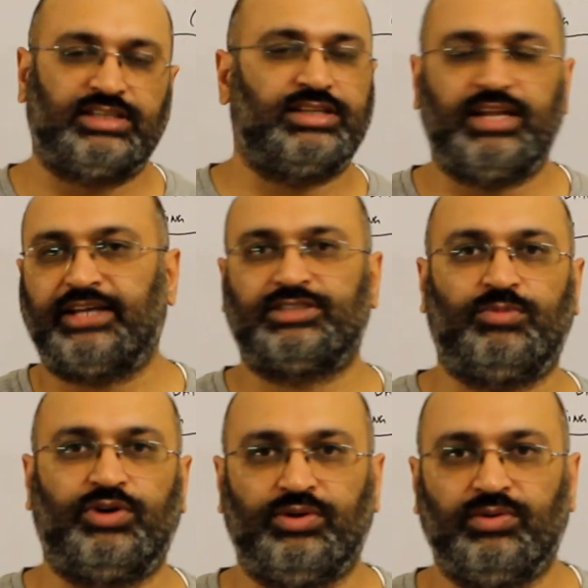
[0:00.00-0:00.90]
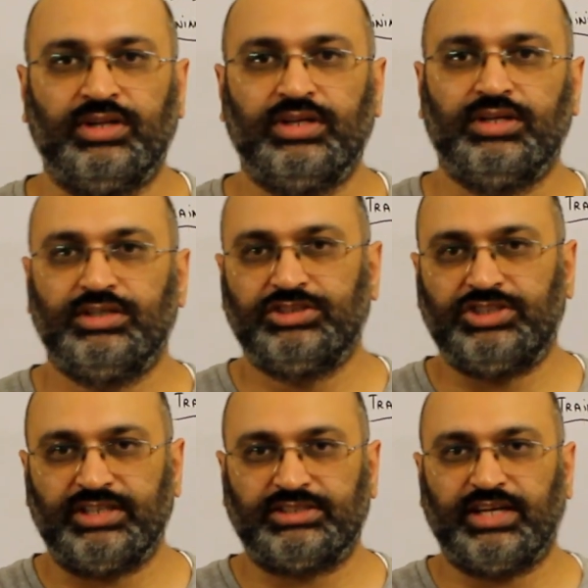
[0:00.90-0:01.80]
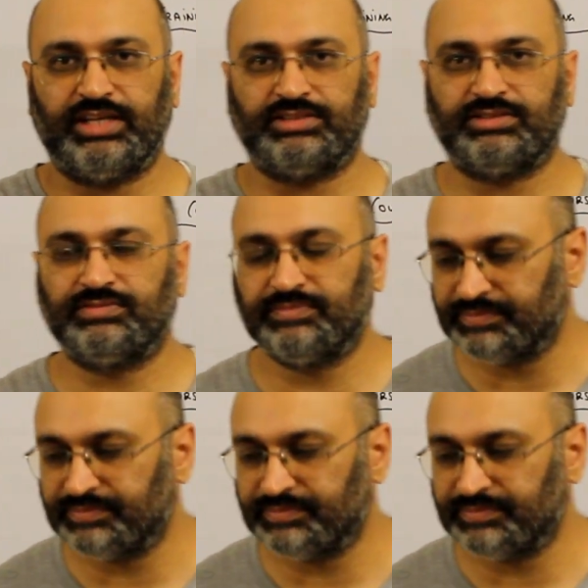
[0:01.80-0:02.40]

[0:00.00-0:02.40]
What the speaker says: and the next module. Cheers guys.